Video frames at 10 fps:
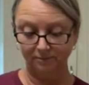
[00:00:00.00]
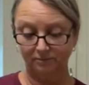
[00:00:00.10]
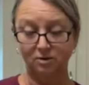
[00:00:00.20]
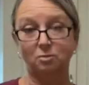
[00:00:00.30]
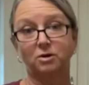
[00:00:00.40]

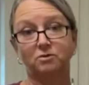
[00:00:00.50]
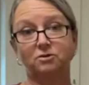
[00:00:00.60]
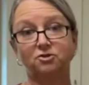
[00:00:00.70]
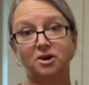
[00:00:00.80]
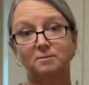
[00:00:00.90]
So we use the
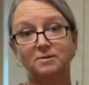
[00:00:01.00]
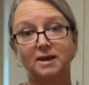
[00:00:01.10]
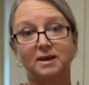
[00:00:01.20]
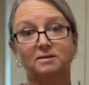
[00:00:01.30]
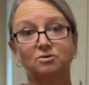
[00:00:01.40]
jam
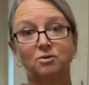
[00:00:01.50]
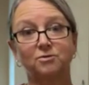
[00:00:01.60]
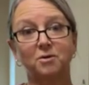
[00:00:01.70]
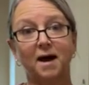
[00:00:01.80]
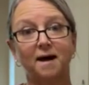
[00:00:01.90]
setting. So if
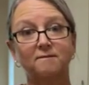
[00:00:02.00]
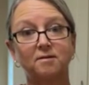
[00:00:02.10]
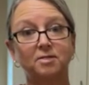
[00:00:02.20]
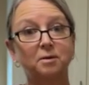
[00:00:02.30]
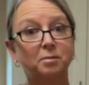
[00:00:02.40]
you have
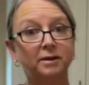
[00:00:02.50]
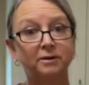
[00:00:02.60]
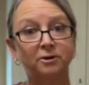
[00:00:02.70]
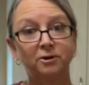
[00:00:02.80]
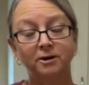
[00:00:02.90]
the
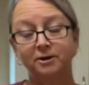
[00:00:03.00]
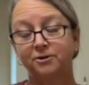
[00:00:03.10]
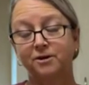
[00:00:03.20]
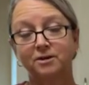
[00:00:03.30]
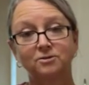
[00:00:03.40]
blender and you're
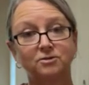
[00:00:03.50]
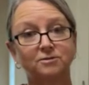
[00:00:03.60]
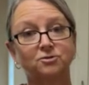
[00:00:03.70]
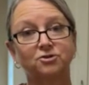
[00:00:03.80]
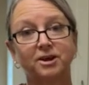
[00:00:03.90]
not using
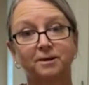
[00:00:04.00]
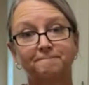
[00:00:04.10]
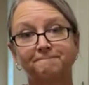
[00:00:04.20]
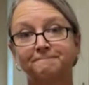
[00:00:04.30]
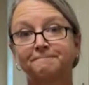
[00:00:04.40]
it for
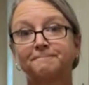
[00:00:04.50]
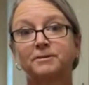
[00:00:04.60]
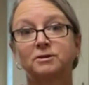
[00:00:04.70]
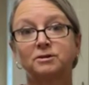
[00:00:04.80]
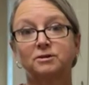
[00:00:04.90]
jam,
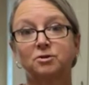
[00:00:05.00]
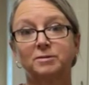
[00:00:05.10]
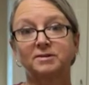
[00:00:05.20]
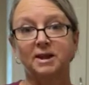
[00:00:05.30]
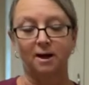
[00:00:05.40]
you're
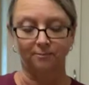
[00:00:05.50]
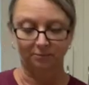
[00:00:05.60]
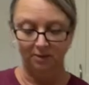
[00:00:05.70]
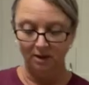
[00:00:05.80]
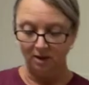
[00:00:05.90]
missing out.
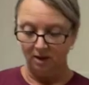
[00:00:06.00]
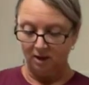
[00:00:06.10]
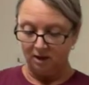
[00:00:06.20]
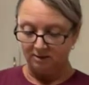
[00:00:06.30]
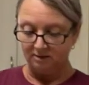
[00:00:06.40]

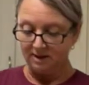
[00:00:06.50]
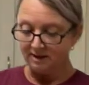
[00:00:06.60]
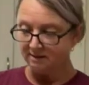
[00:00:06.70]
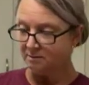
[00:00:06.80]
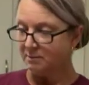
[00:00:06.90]
It's
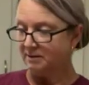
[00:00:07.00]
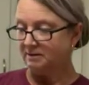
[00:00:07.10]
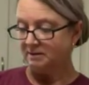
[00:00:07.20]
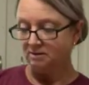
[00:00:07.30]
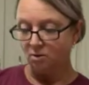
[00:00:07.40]
easy
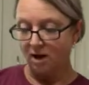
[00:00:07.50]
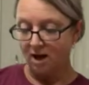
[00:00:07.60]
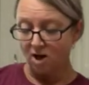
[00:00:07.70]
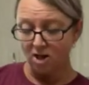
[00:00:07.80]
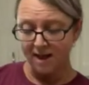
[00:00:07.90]
peasy. So
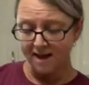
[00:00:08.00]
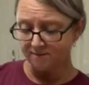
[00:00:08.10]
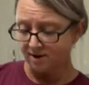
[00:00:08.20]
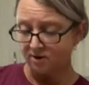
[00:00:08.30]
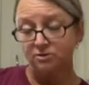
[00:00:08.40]
all I have
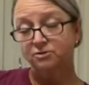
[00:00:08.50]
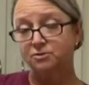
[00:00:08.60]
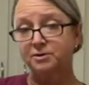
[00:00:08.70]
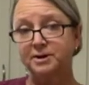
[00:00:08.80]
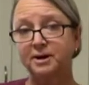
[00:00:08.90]
in here is
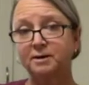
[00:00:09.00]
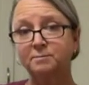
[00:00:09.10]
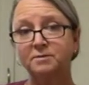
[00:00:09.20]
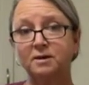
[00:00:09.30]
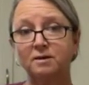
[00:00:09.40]
3
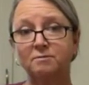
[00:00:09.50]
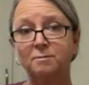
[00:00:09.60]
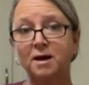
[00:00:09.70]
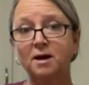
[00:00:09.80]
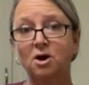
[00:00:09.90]
cups of
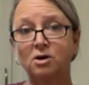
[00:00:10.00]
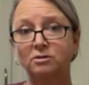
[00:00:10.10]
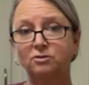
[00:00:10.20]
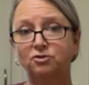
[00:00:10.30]
Mayhaw